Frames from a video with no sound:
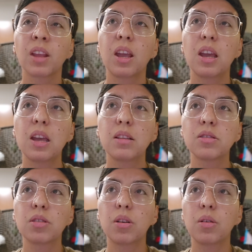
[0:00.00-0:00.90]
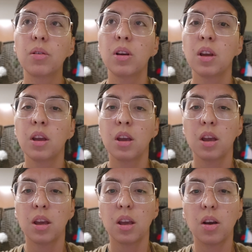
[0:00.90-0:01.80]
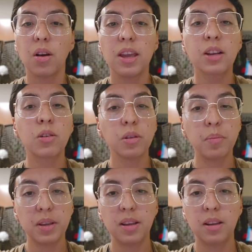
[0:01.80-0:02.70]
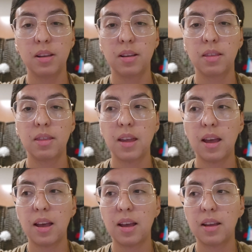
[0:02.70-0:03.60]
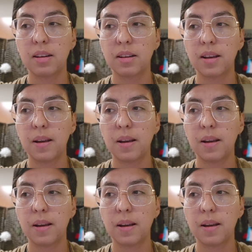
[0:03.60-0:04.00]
And so it could be that